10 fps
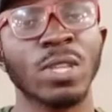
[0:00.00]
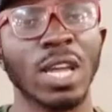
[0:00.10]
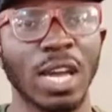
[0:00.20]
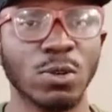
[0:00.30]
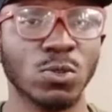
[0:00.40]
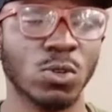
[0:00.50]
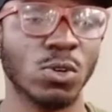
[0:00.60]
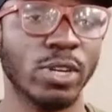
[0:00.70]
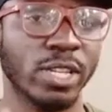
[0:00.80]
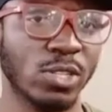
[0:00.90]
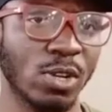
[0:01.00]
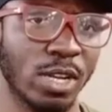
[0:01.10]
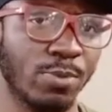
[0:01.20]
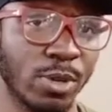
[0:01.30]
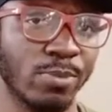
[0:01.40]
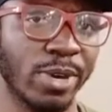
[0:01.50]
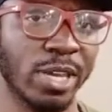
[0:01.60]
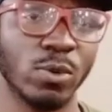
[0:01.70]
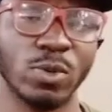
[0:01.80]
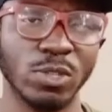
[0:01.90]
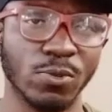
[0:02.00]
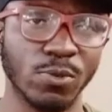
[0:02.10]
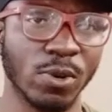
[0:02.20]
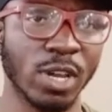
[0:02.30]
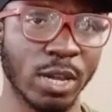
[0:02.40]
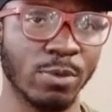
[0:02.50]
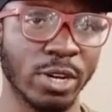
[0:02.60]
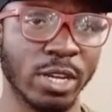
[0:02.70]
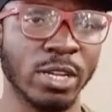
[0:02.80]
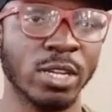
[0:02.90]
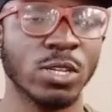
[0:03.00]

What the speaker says: how to connect your lapel mic with your phone camera